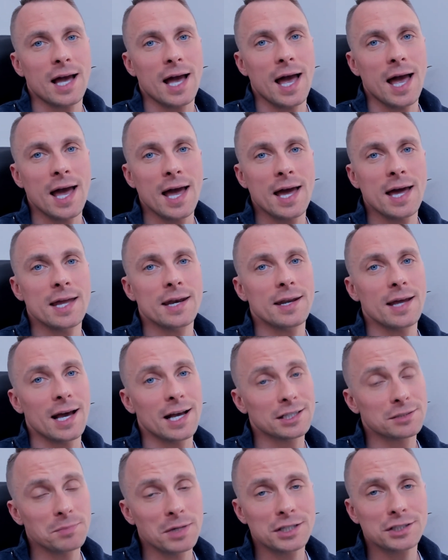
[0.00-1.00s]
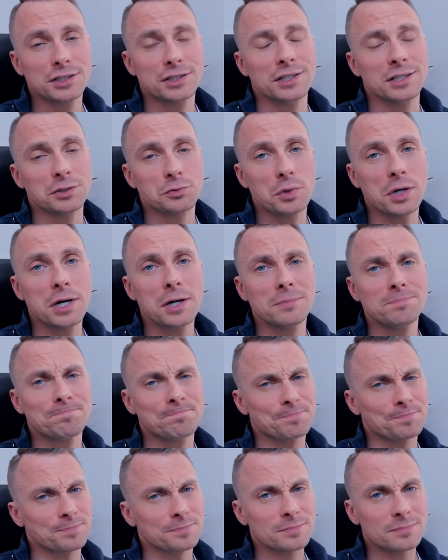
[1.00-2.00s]
And as mentioned as
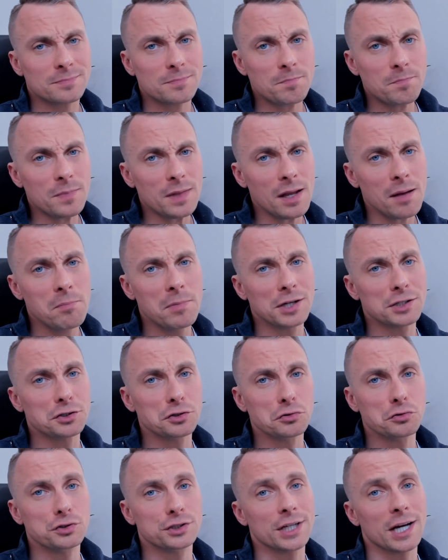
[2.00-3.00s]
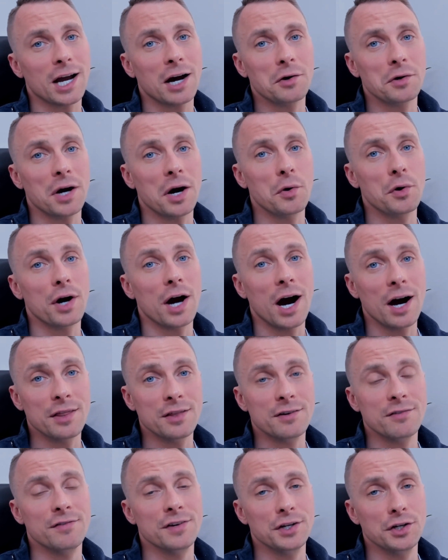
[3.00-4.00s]
well, make sure to check out our
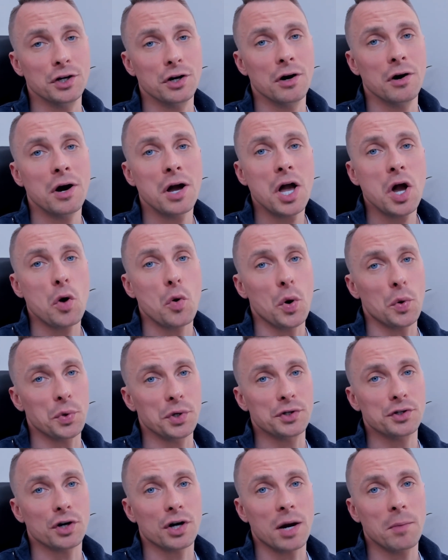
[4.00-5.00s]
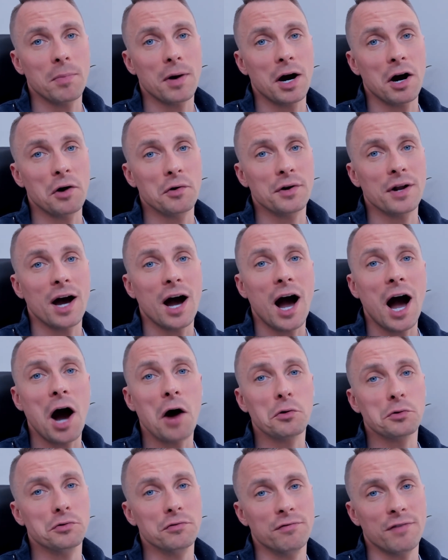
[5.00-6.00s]
other video where we talk about
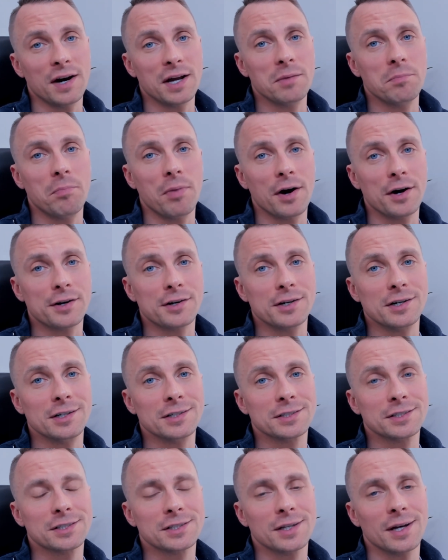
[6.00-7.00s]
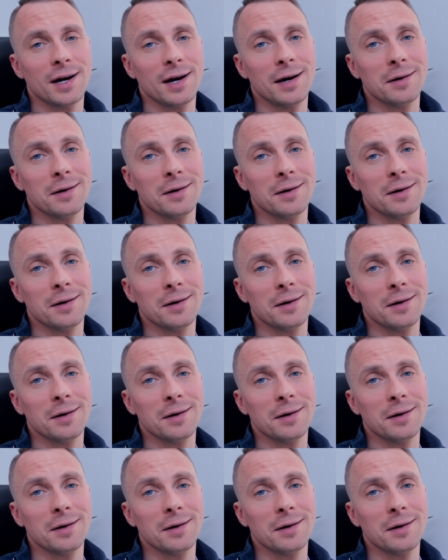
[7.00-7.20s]
how to find partners